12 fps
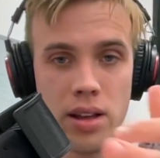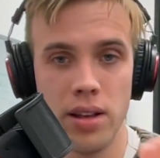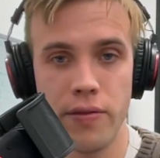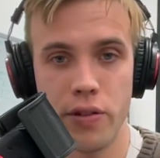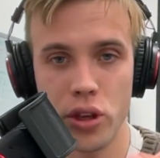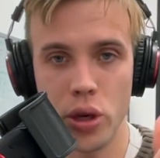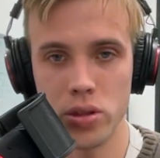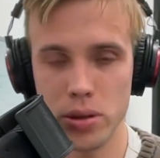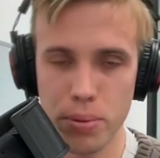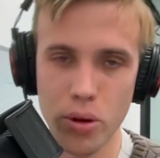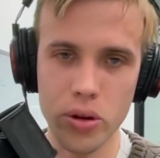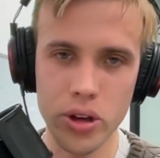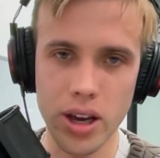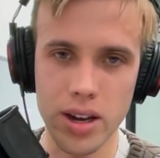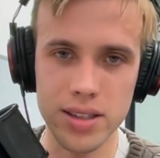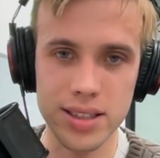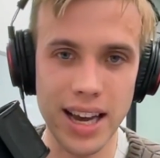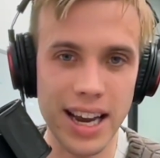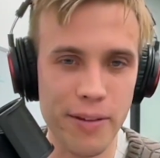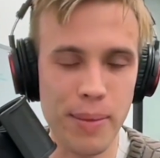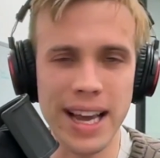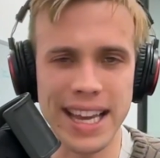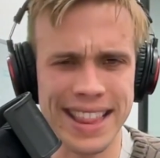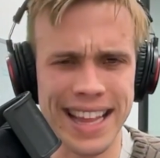For you as a broker, you got to decide, am
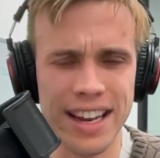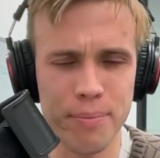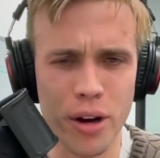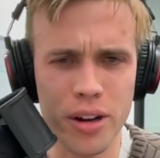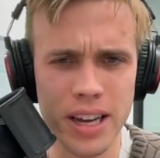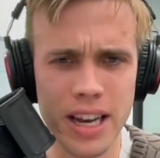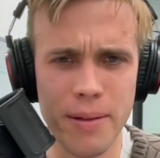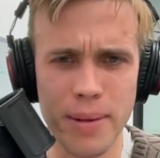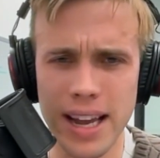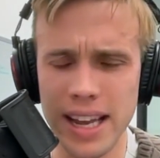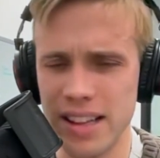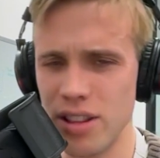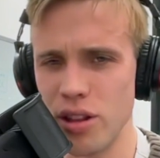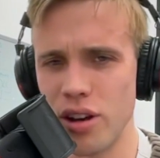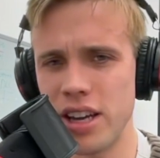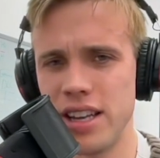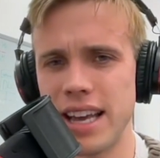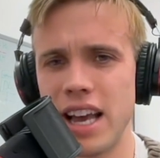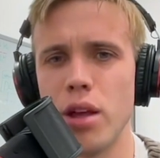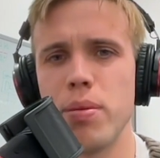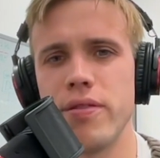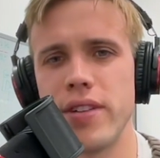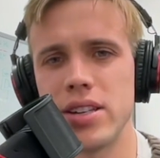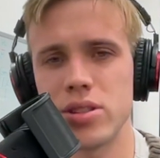I in that market? Am I looking to help
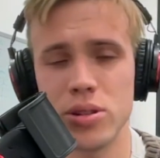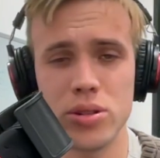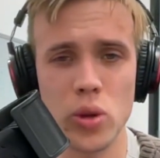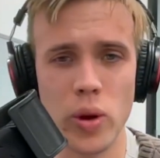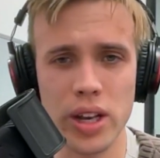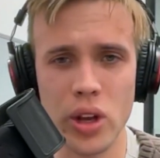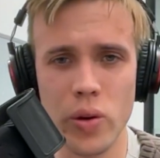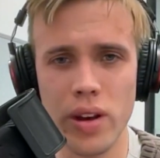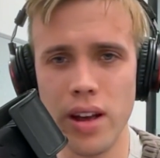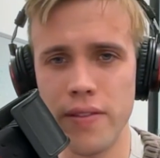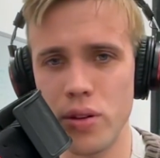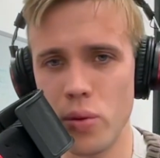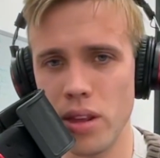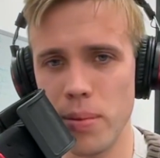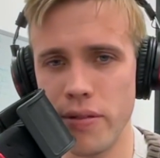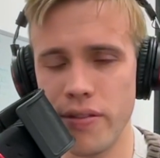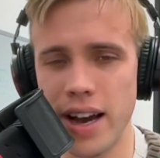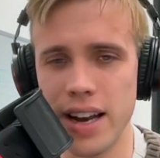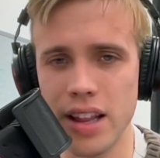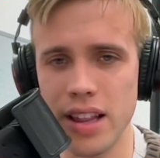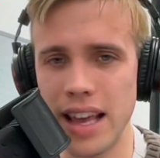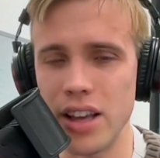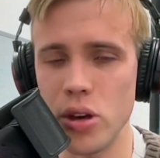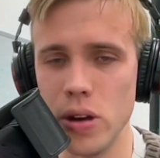investors? Do I know enough to really provide
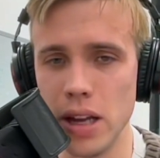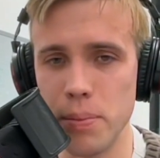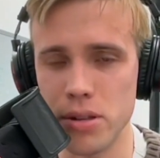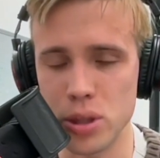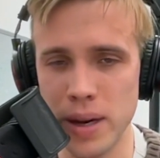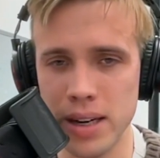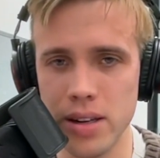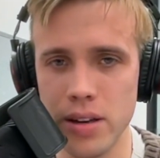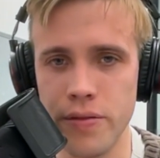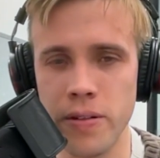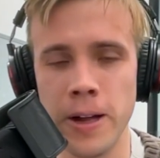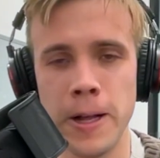that unique perspective?